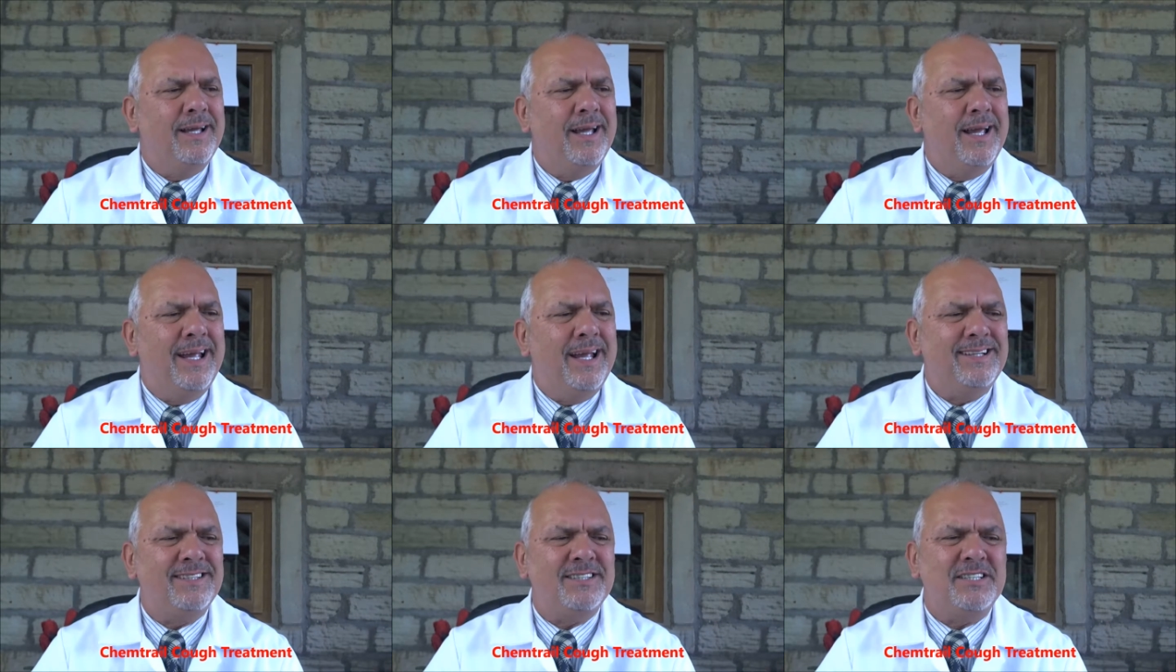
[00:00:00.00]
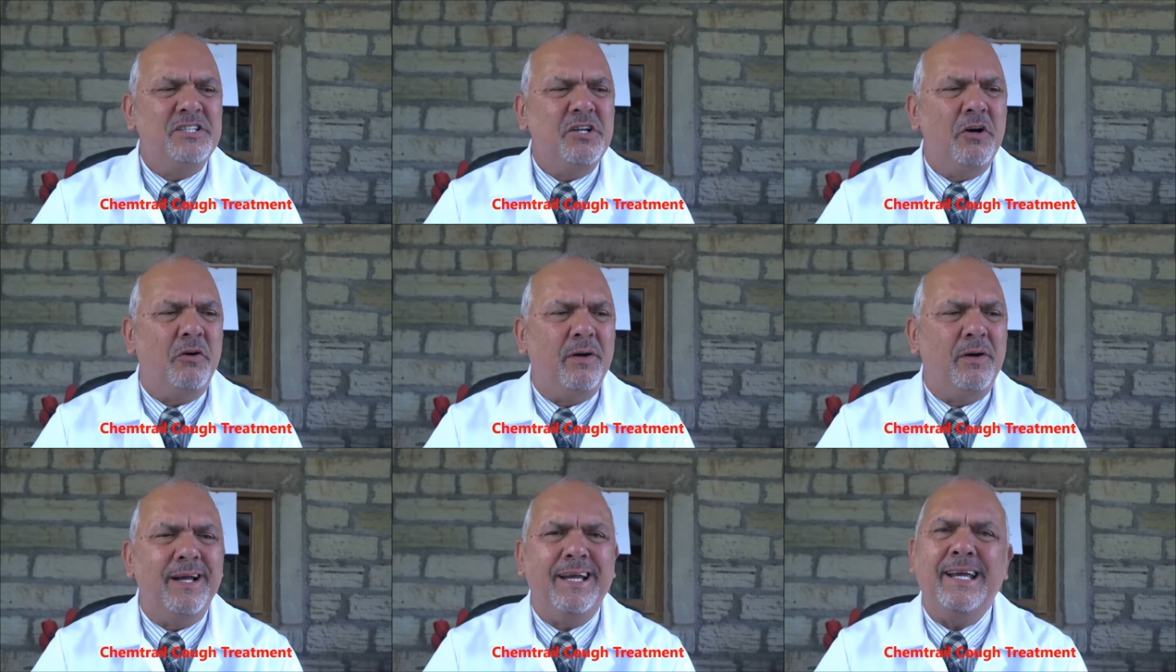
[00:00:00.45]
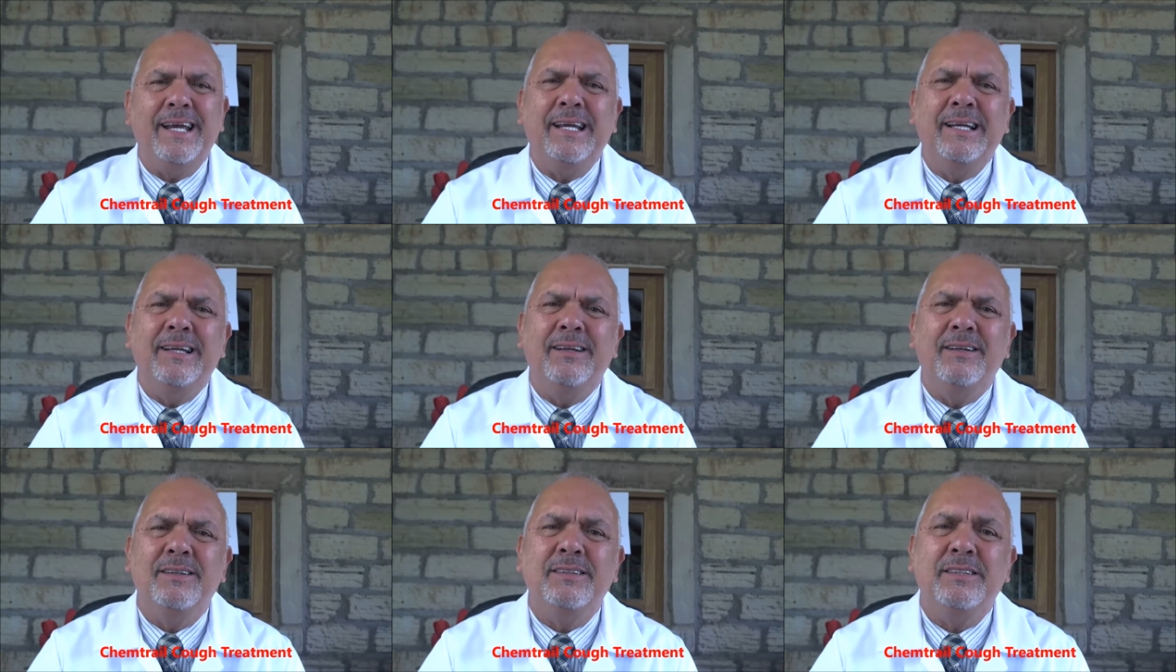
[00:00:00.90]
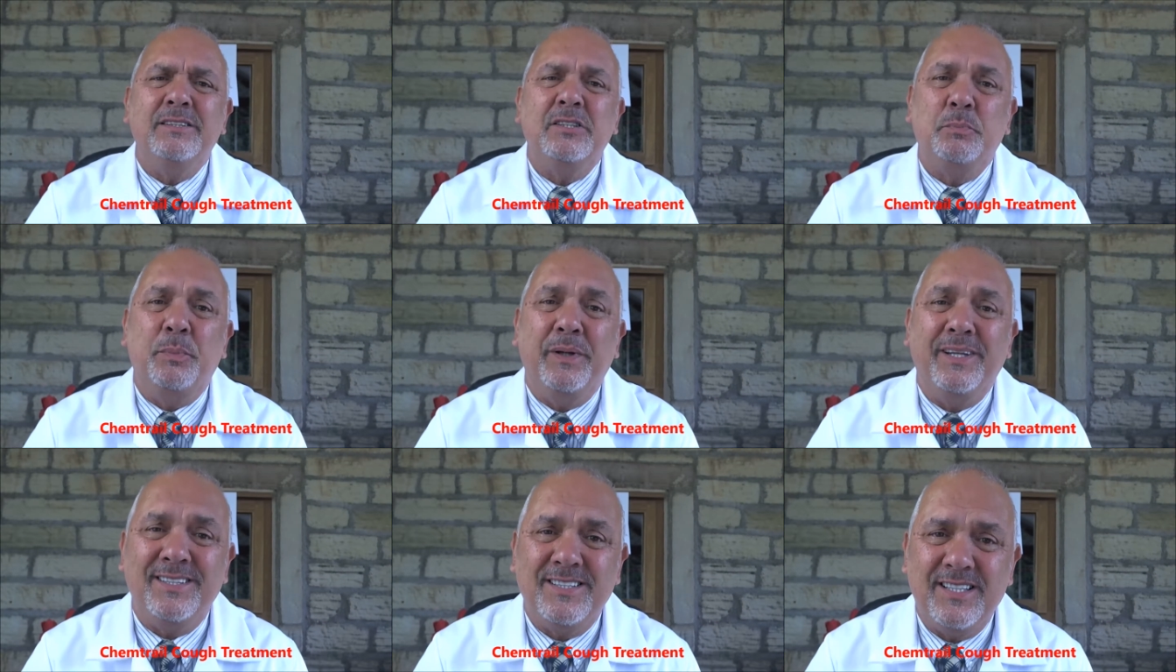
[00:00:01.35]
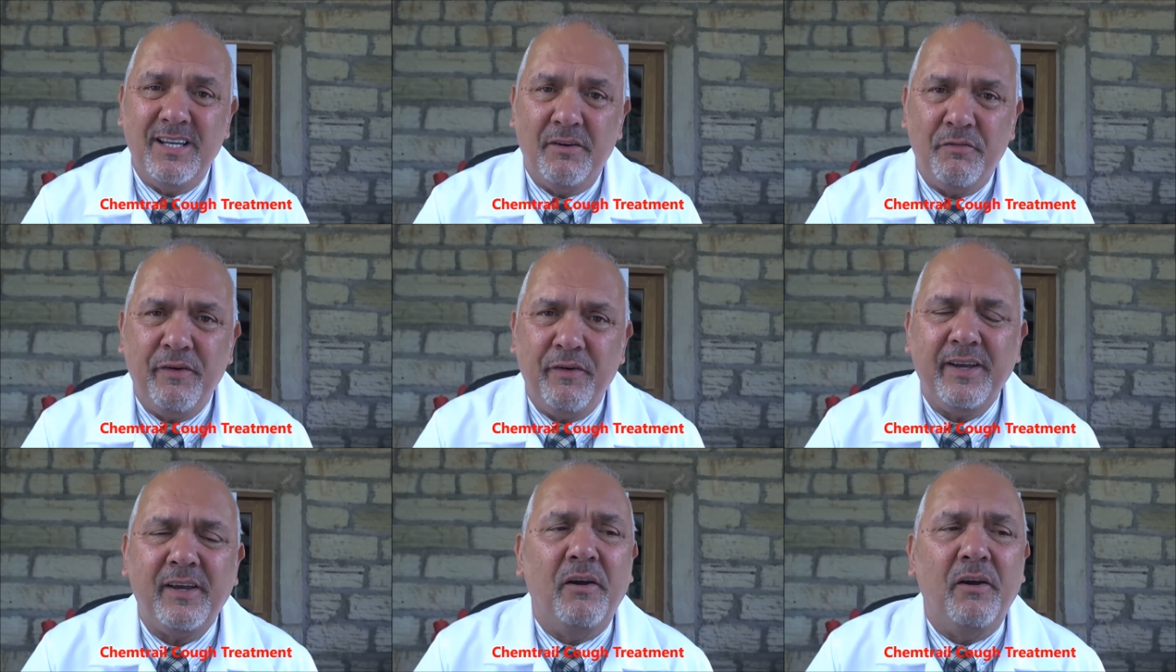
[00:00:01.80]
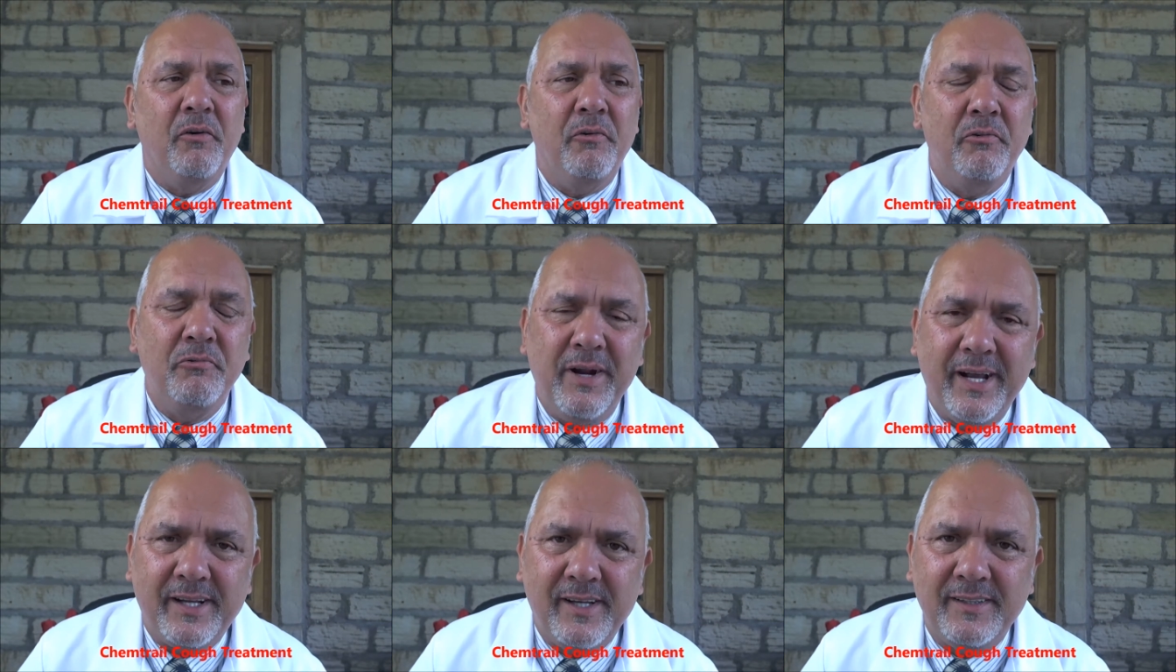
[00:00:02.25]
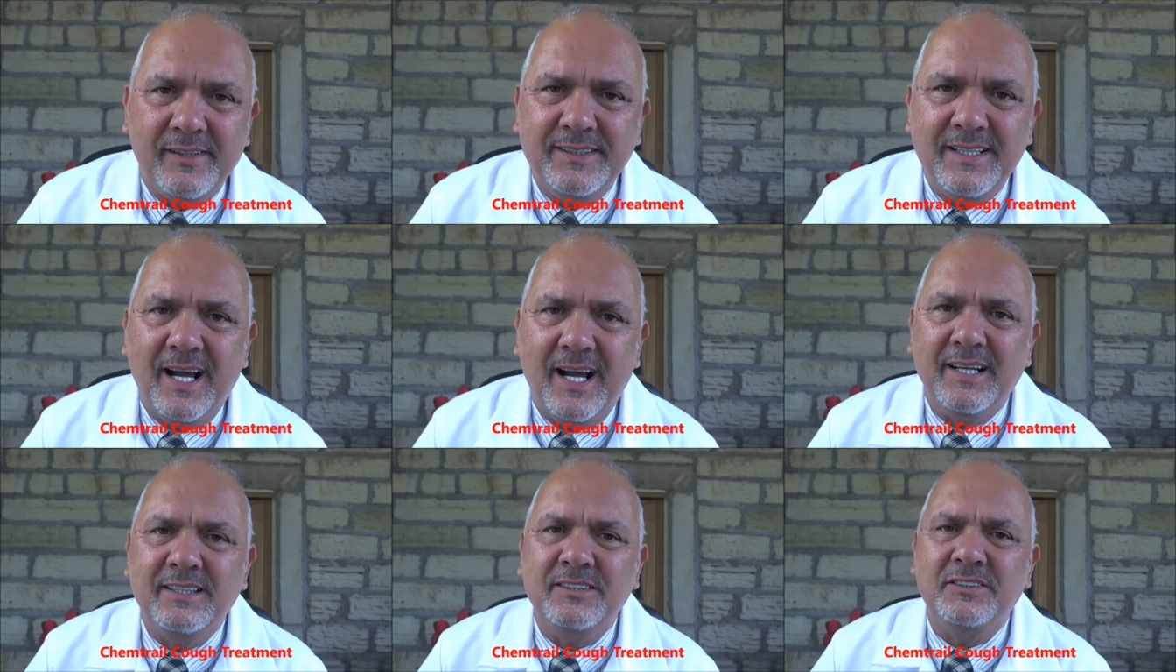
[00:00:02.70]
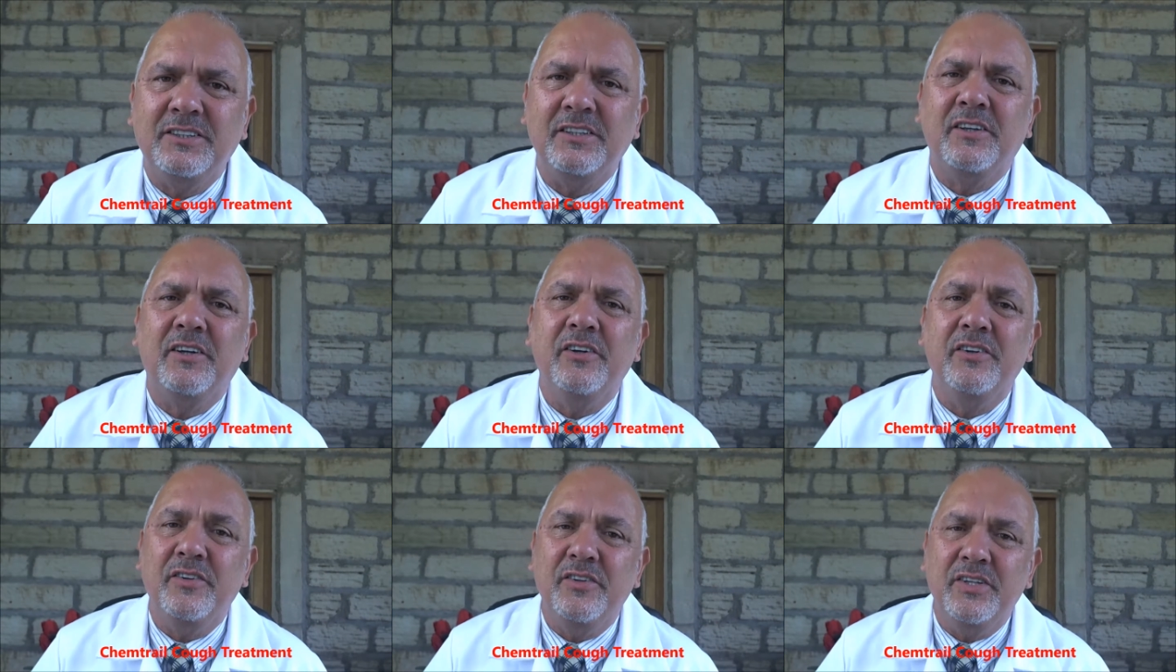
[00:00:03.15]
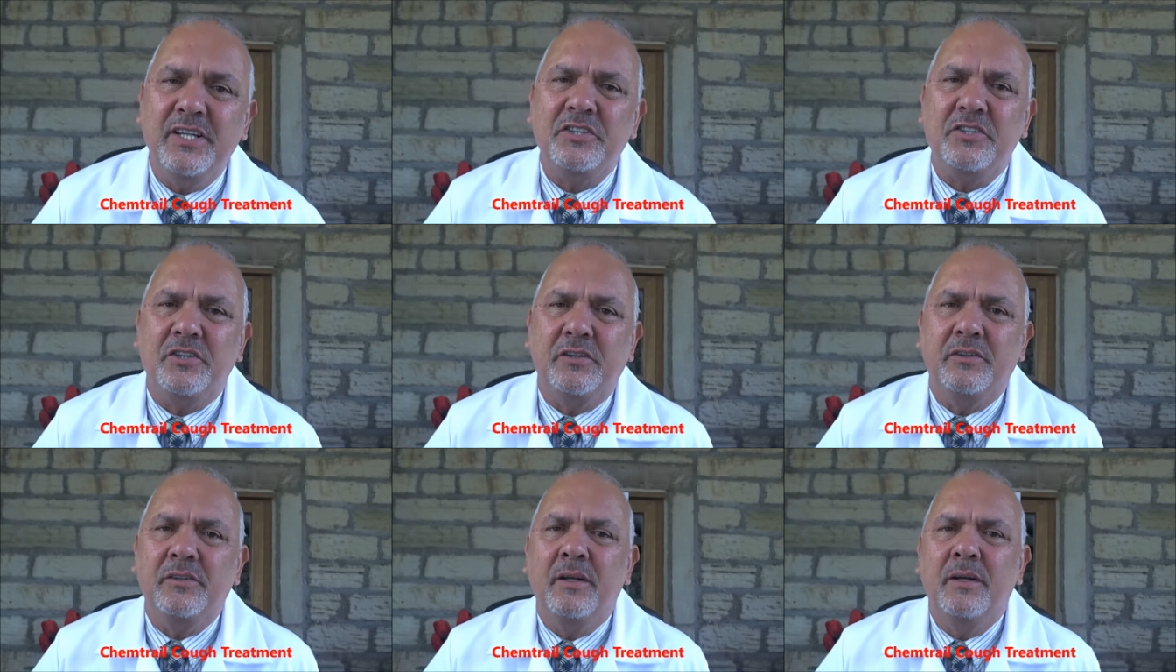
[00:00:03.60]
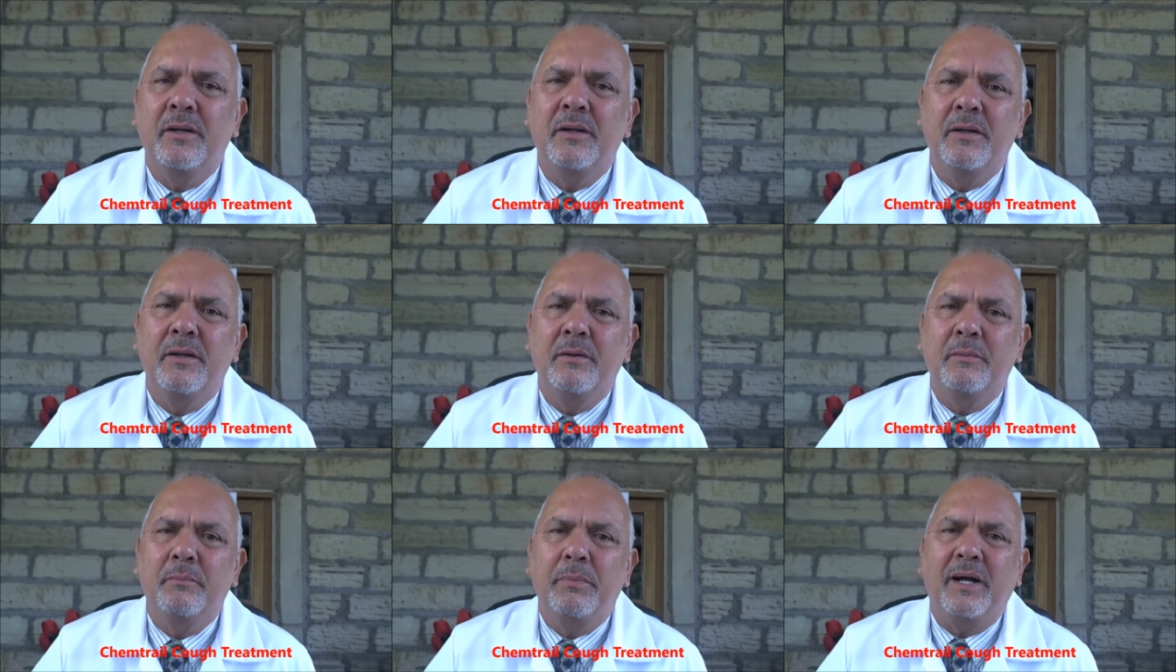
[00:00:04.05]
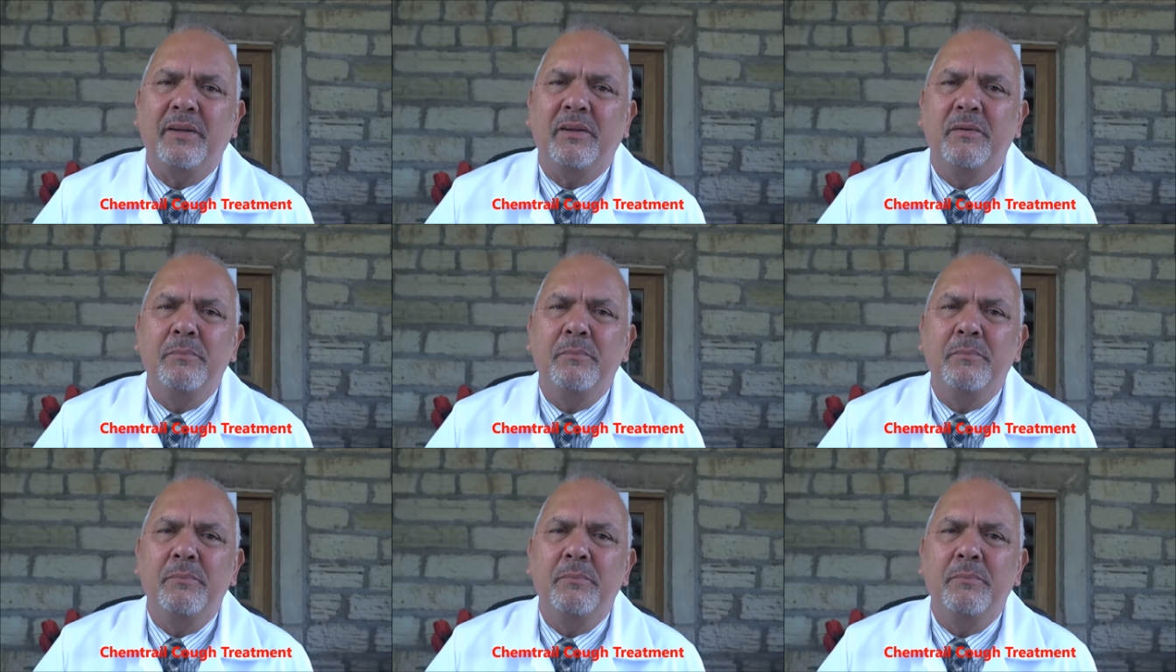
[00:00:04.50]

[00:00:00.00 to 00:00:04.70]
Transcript: it's not a specific recognized condition by the